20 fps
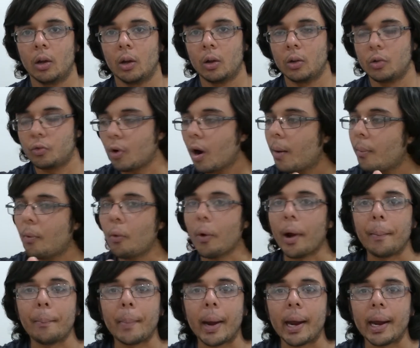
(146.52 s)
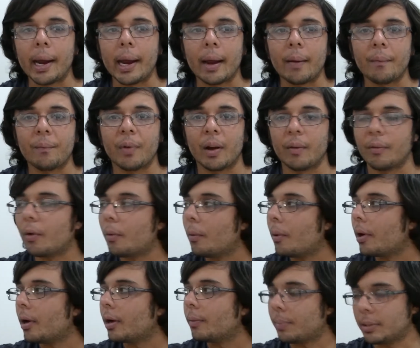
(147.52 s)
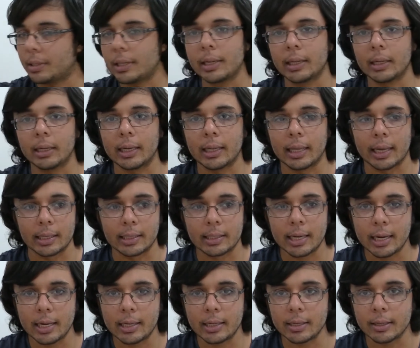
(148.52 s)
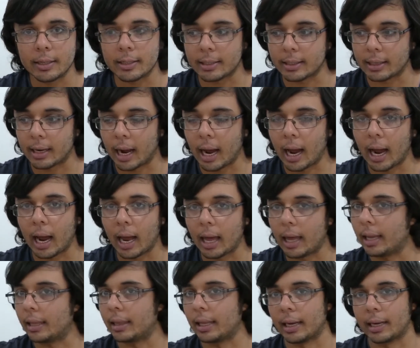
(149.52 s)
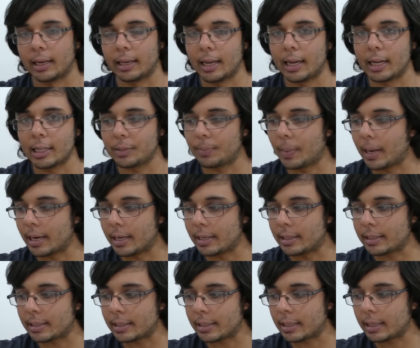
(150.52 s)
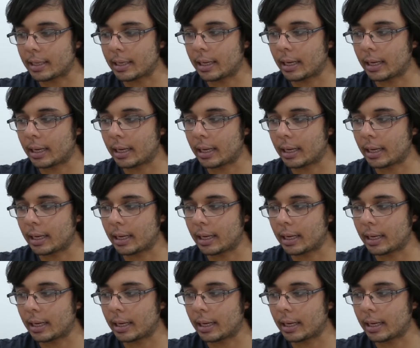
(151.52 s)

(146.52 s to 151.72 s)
trouble and mayhem for everyone, particularly their teachers and their classmates.